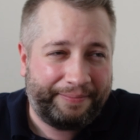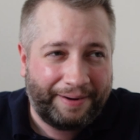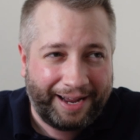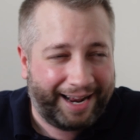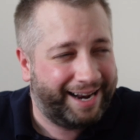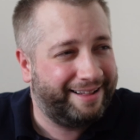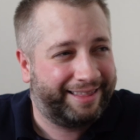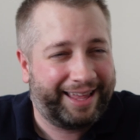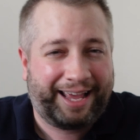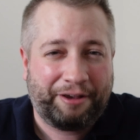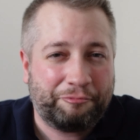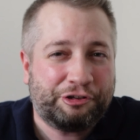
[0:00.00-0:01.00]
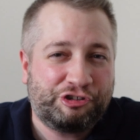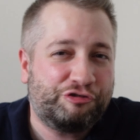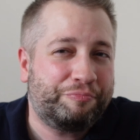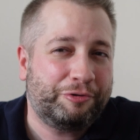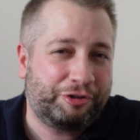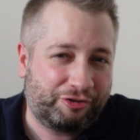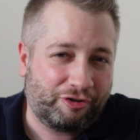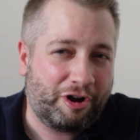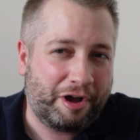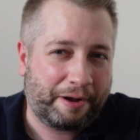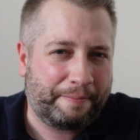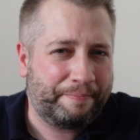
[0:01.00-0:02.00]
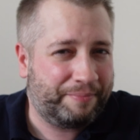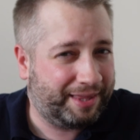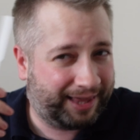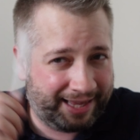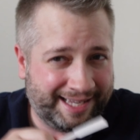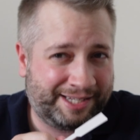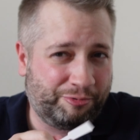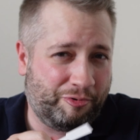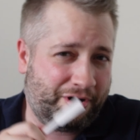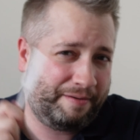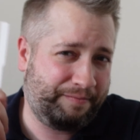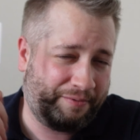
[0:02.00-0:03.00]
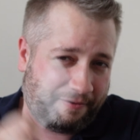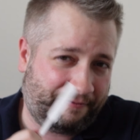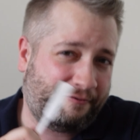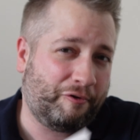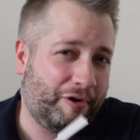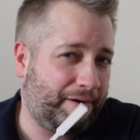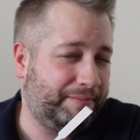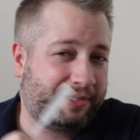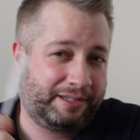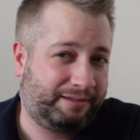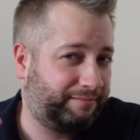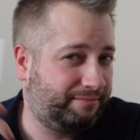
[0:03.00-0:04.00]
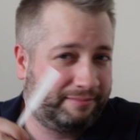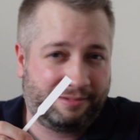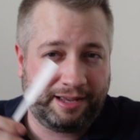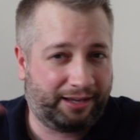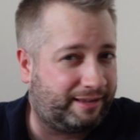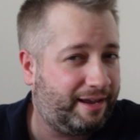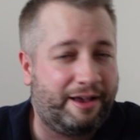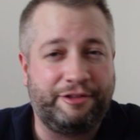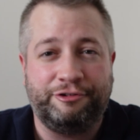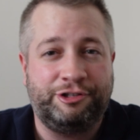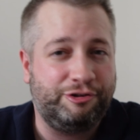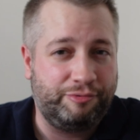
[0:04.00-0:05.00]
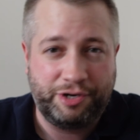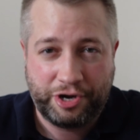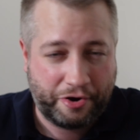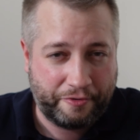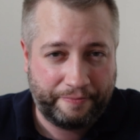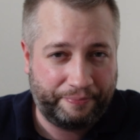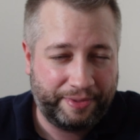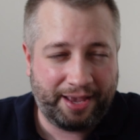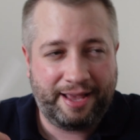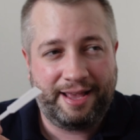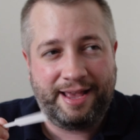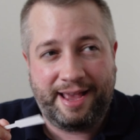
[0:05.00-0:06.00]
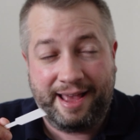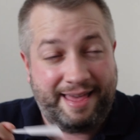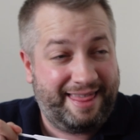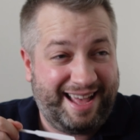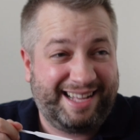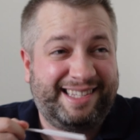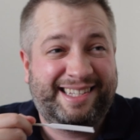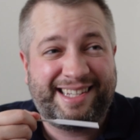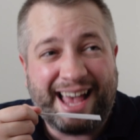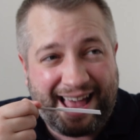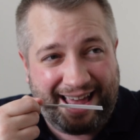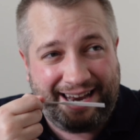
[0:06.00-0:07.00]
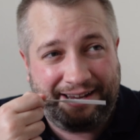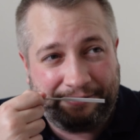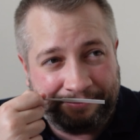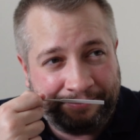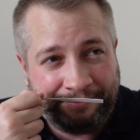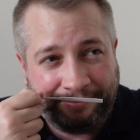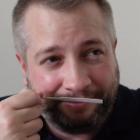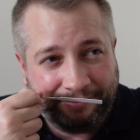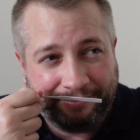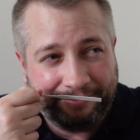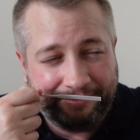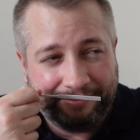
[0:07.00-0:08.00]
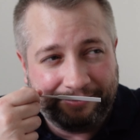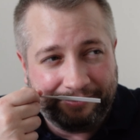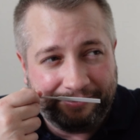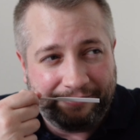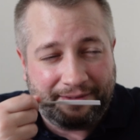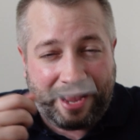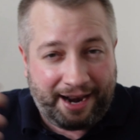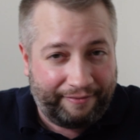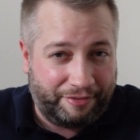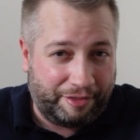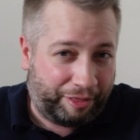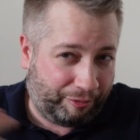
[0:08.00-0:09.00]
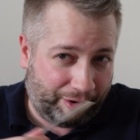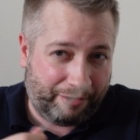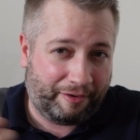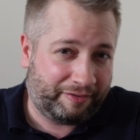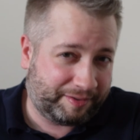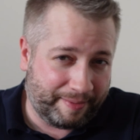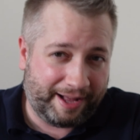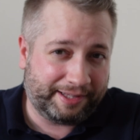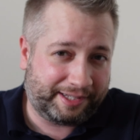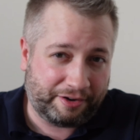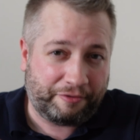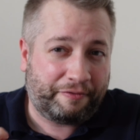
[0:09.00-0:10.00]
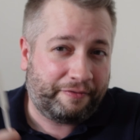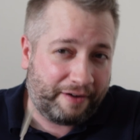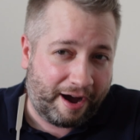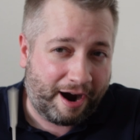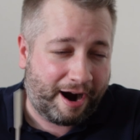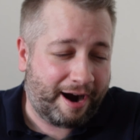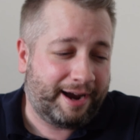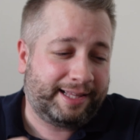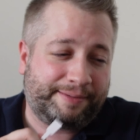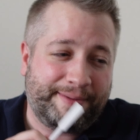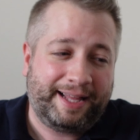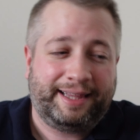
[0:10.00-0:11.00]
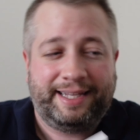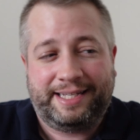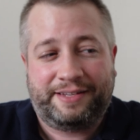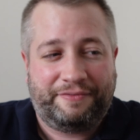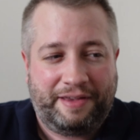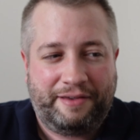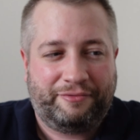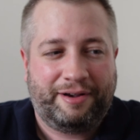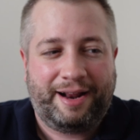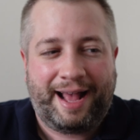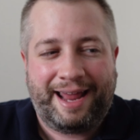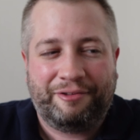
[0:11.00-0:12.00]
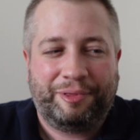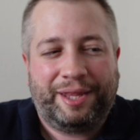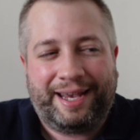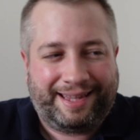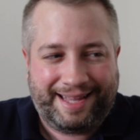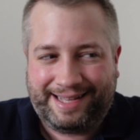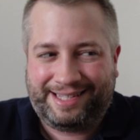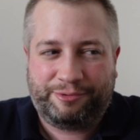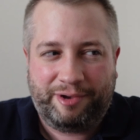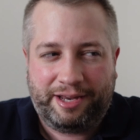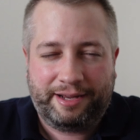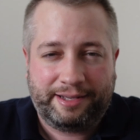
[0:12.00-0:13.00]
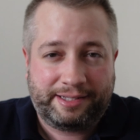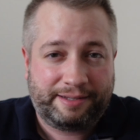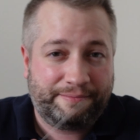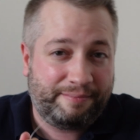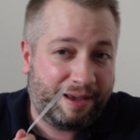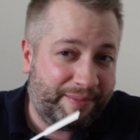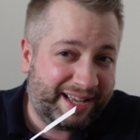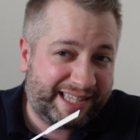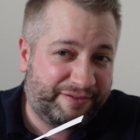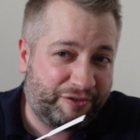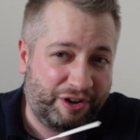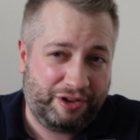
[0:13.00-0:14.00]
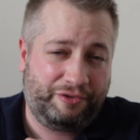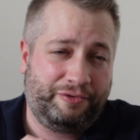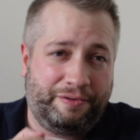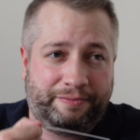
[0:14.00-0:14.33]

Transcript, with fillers: but I don't think it was super strong. But this one performs like the other two don't. That said, out of the three we've smelled so far, it's my least favorite. I don't like that sweetness. Maybe it's for you.